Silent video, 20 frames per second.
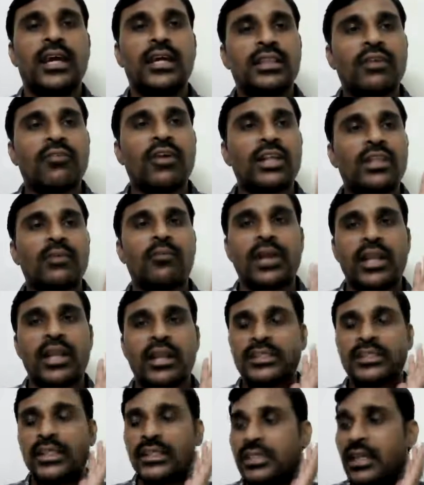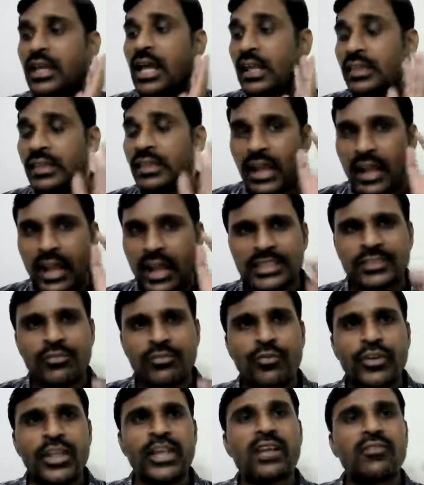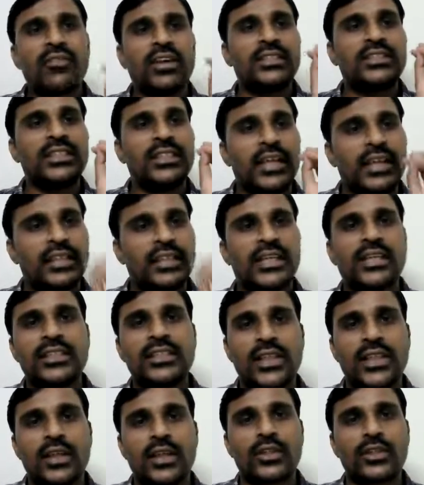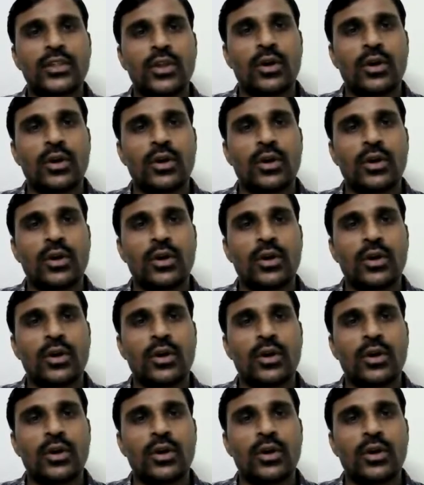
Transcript: The less frequency the results are